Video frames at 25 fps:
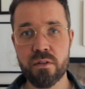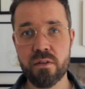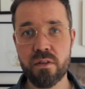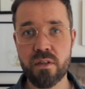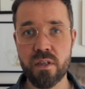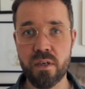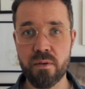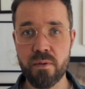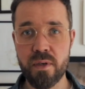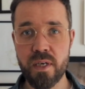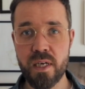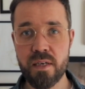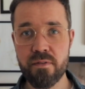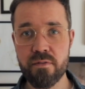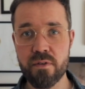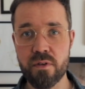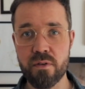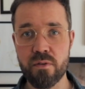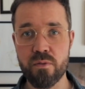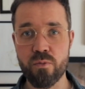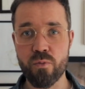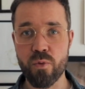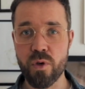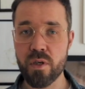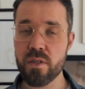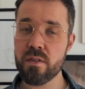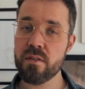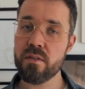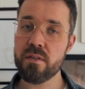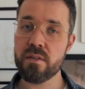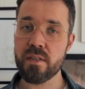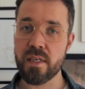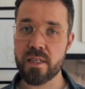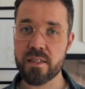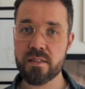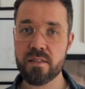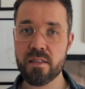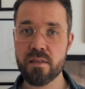There we have it, one
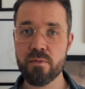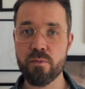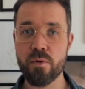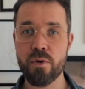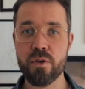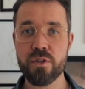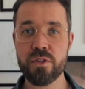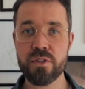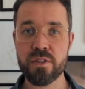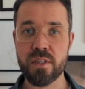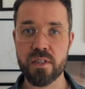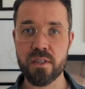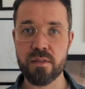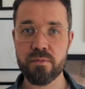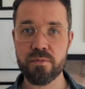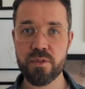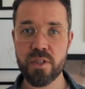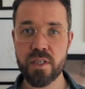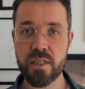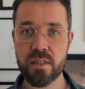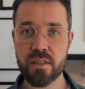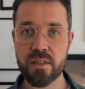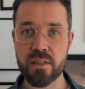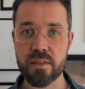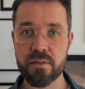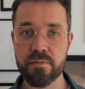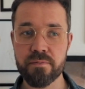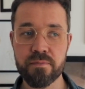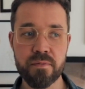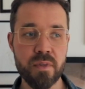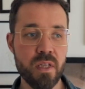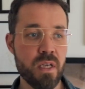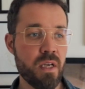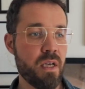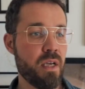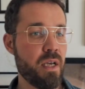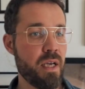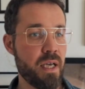nicely washed denim jacket.
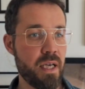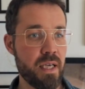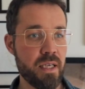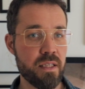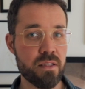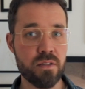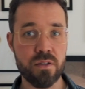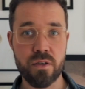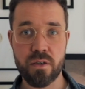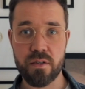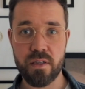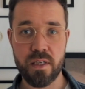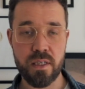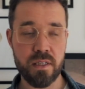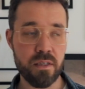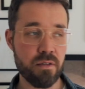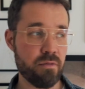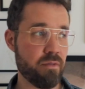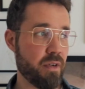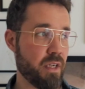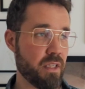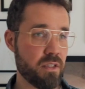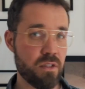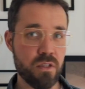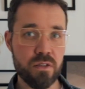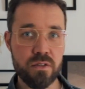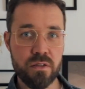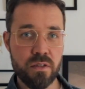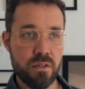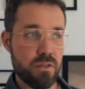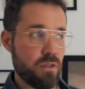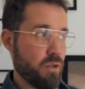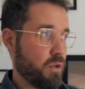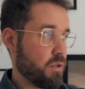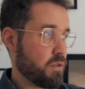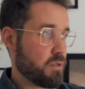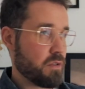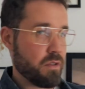It's got that advantage that
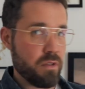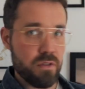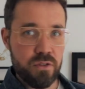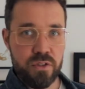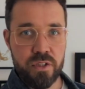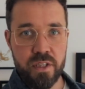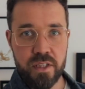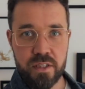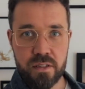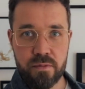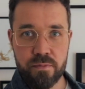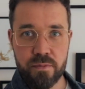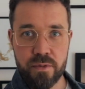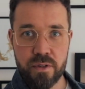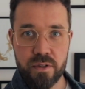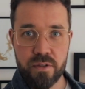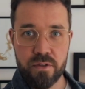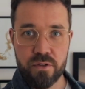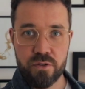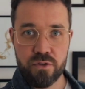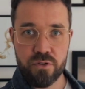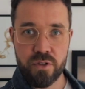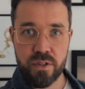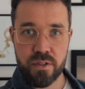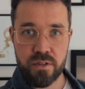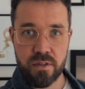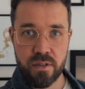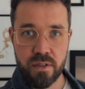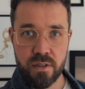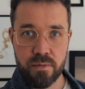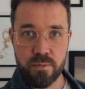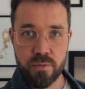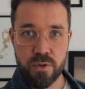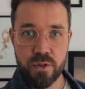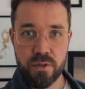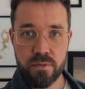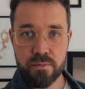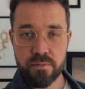dogs aren't chasing me in the streets
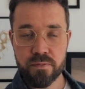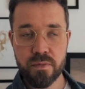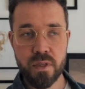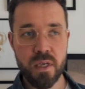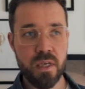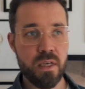anymore.